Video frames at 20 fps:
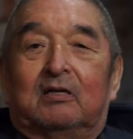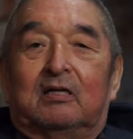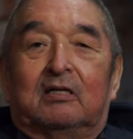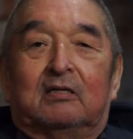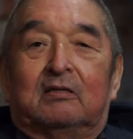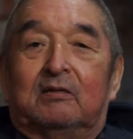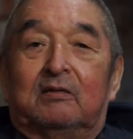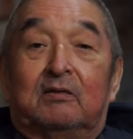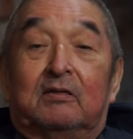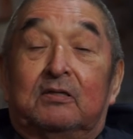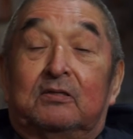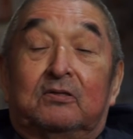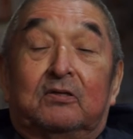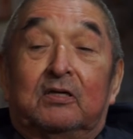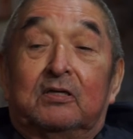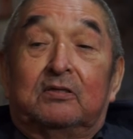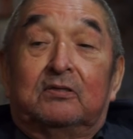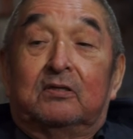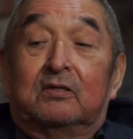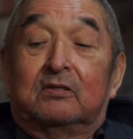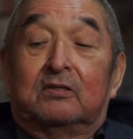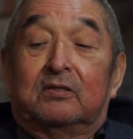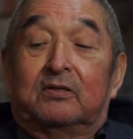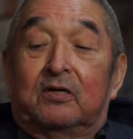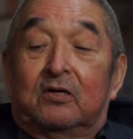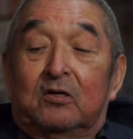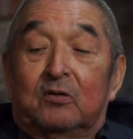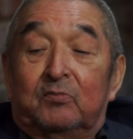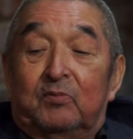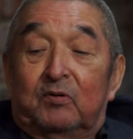the states doesn't
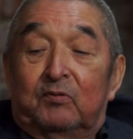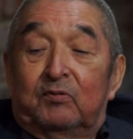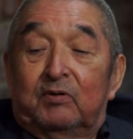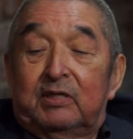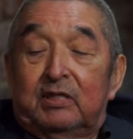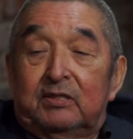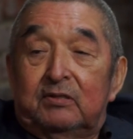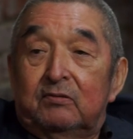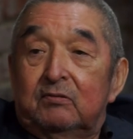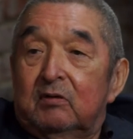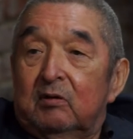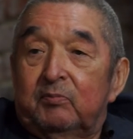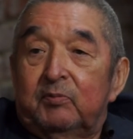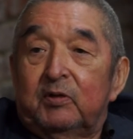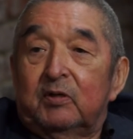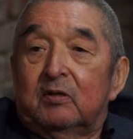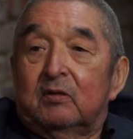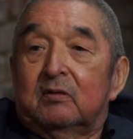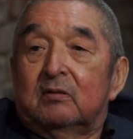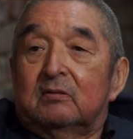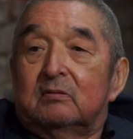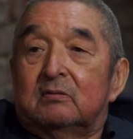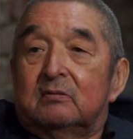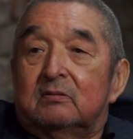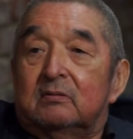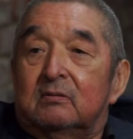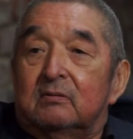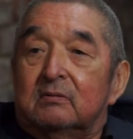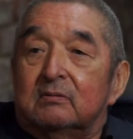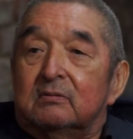care about what I do up here.
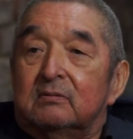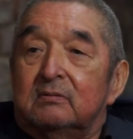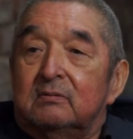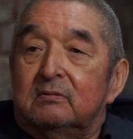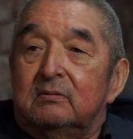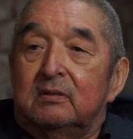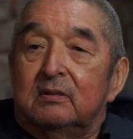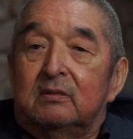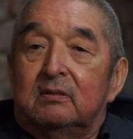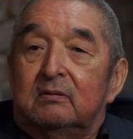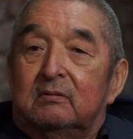So